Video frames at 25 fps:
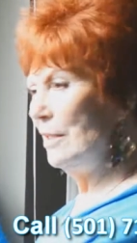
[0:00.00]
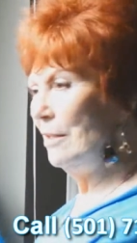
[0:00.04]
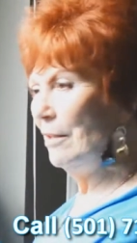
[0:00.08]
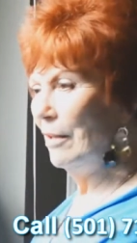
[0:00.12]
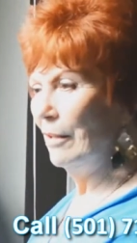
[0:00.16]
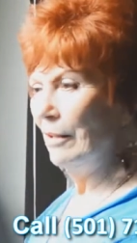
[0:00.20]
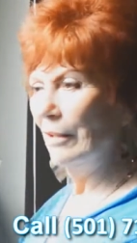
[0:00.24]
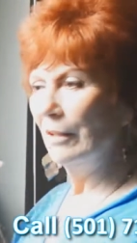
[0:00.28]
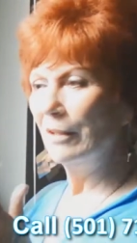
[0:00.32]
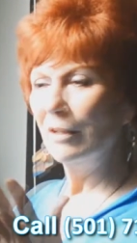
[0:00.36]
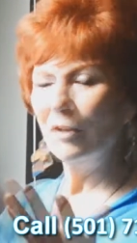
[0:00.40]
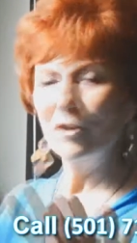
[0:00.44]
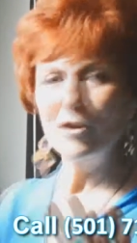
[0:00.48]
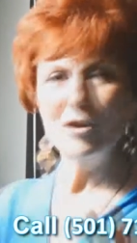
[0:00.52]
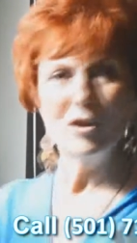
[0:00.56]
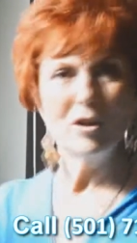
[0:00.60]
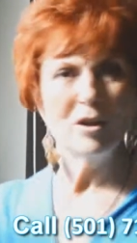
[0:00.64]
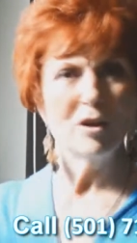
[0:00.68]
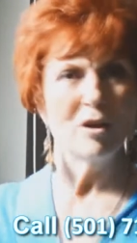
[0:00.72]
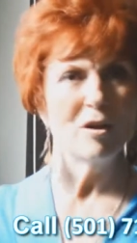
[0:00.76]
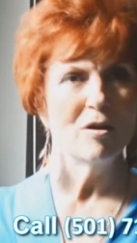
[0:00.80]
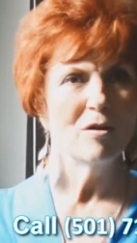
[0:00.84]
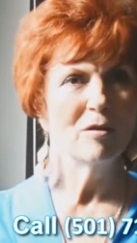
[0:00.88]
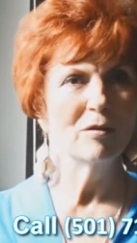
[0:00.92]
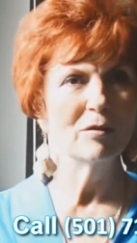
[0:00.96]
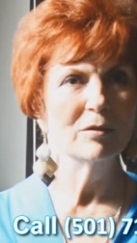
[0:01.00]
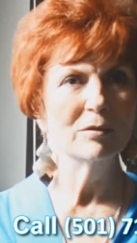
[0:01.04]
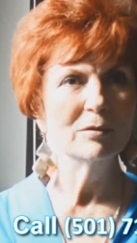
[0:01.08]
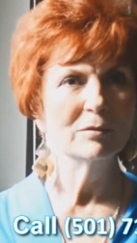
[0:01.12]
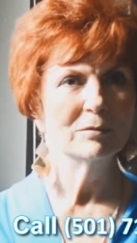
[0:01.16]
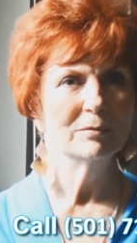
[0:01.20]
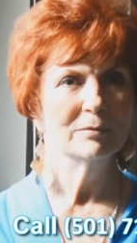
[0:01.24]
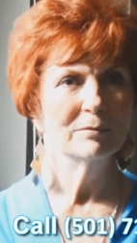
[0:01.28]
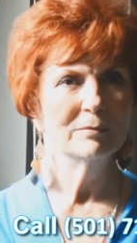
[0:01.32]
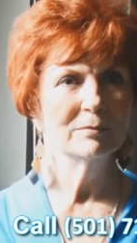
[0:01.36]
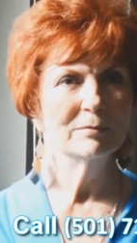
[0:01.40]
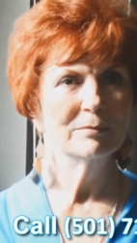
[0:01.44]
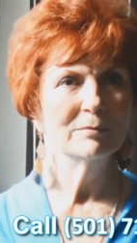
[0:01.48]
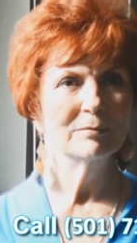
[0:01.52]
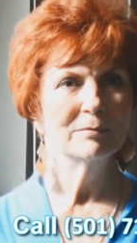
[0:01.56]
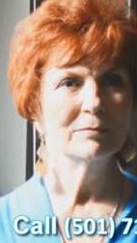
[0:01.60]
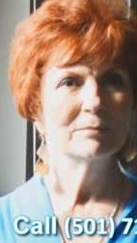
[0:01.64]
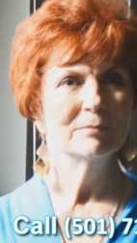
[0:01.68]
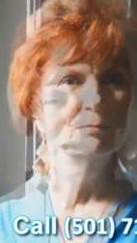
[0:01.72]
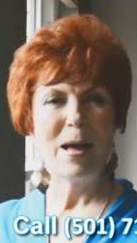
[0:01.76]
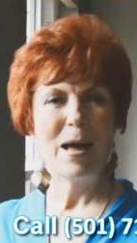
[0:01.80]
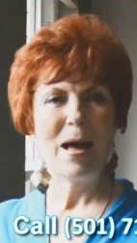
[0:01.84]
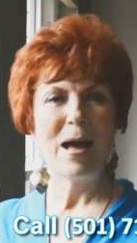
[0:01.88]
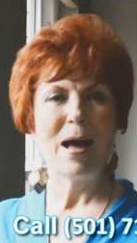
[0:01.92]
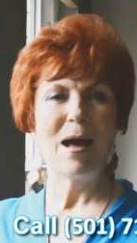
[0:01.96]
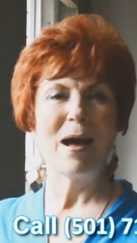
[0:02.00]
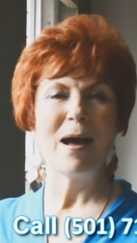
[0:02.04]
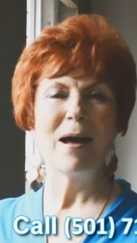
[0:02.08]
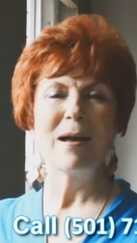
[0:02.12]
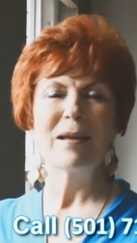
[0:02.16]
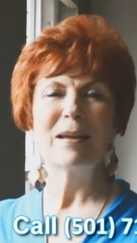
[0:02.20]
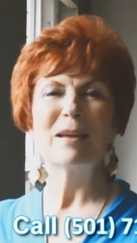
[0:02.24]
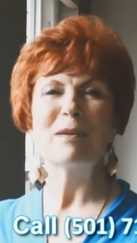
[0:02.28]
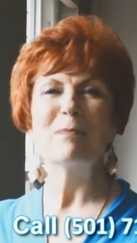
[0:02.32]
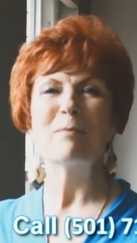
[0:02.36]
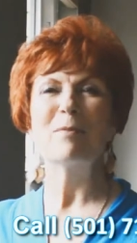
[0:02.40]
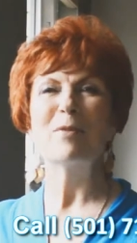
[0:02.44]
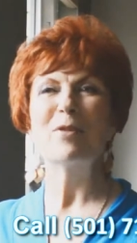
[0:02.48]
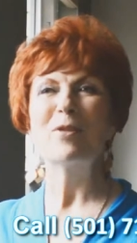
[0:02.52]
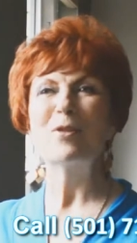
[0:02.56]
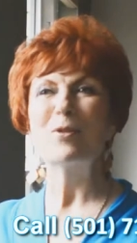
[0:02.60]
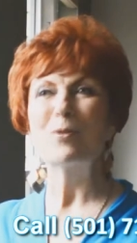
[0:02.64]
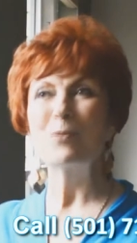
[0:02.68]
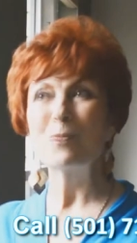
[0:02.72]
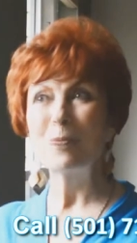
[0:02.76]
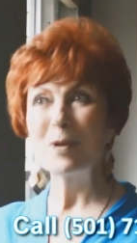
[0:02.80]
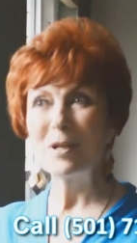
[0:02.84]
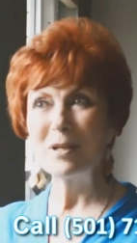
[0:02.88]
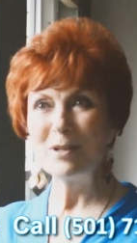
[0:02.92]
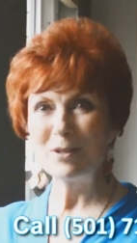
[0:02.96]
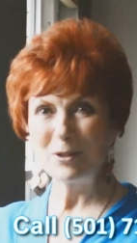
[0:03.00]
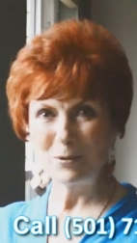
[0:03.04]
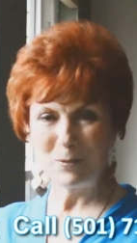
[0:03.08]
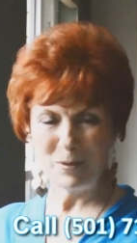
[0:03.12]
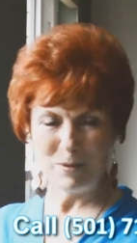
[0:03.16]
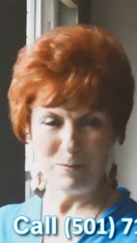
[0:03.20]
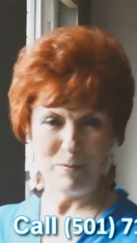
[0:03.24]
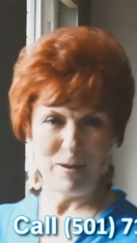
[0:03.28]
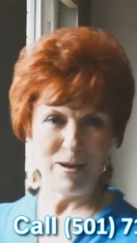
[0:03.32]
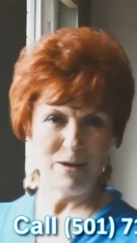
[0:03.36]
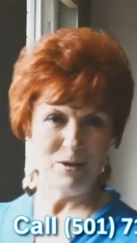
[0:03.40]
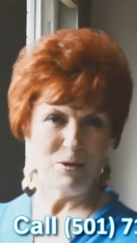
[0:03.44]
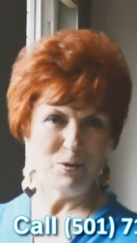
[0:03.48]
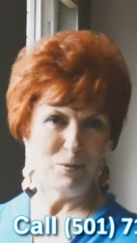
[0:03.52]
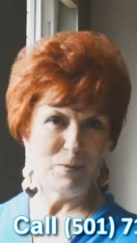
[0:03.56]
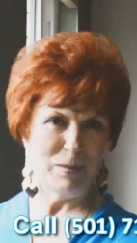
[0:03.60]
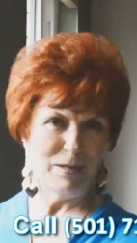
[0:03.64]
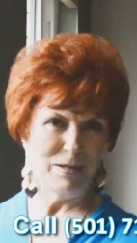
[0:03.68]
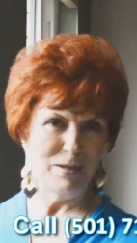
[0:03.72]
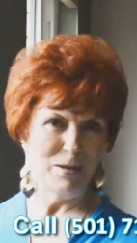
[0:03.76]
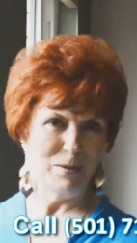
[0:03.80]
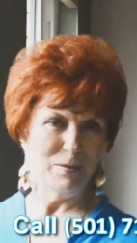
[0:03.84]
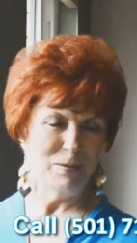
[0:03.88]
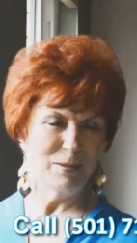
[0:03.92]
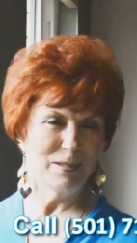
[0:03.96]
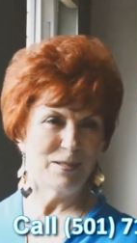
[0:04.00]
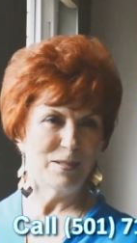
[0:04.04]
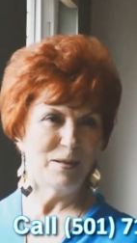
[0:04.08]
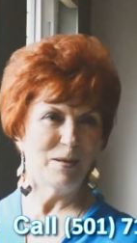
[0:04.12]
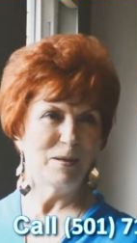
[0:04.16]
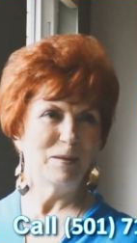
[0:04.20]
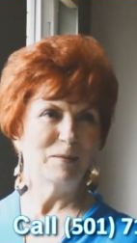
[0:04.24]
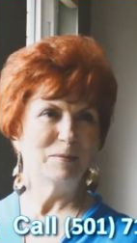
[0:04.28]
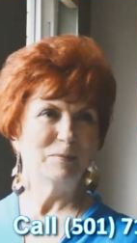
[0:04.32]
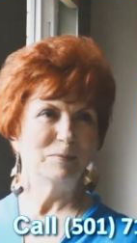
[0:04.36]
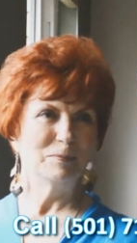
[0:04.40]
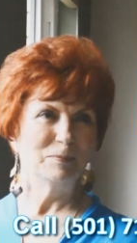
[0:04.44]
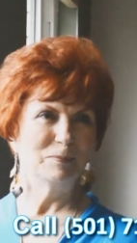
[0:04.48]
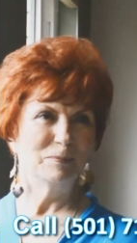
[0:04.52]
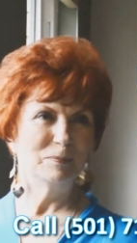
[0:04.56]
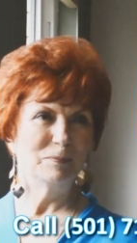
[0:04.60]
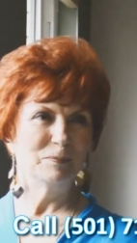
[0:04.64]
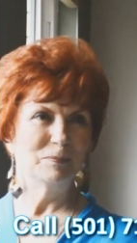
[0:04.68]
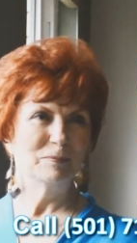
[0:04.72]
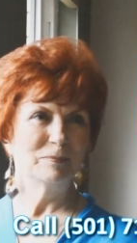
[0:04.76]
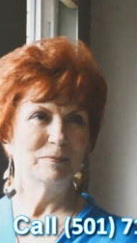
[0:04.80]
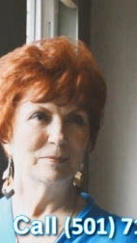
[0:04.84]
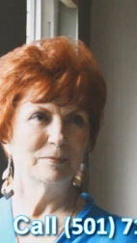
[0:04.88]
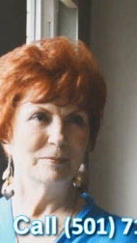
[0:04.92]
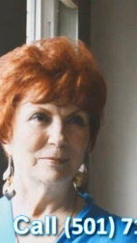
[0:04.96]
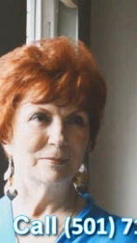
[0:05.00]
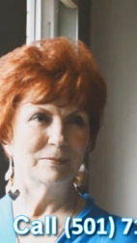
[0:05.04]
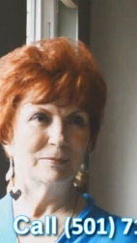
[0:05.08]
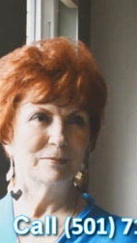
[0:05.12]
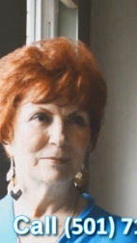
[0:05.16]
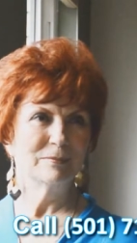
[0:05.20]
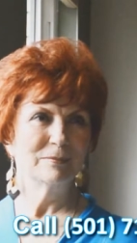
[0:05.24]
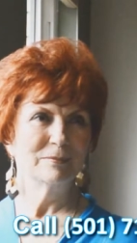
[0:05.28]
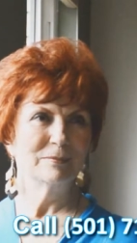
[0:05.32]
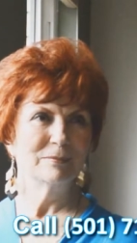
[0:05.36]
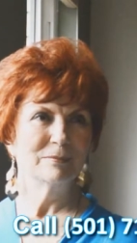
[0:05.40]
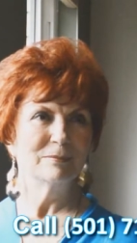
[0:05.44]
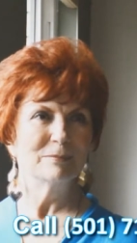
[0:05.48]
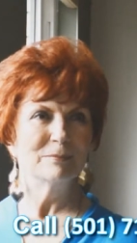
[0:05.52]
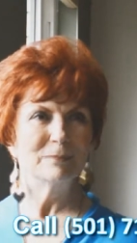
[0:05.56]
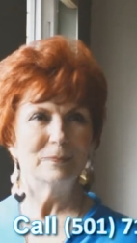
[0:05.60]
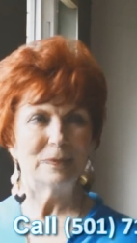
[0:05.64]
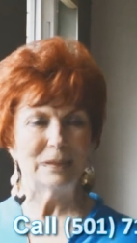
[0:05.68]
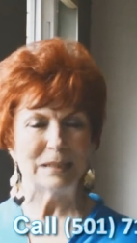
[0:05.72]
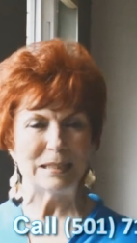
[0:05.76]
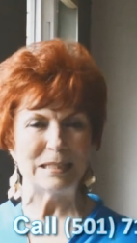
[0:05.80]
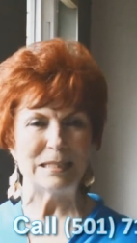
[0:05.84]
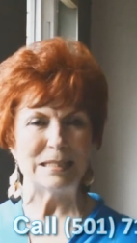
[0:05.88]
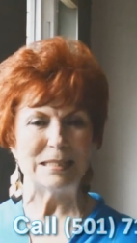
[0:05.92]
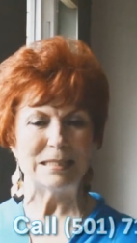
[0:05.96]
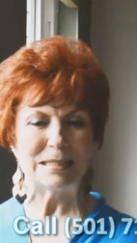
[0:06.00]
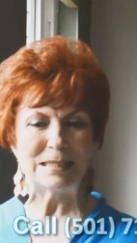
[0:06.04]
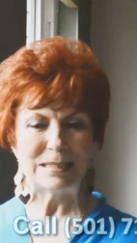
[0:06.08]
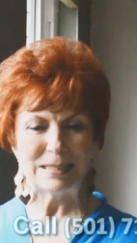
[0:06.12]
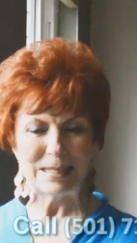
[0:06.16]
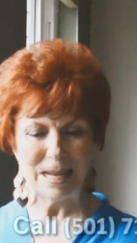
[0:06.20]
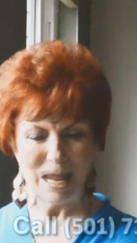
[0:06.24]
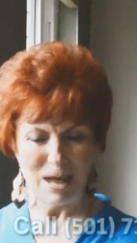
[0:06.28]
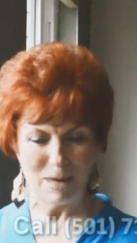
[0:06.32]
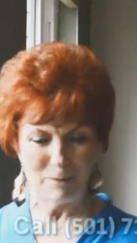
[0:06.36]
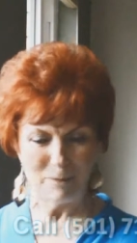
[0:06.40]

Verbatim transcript: seal, and there you go. I am thrilled with my new windows. Pleased and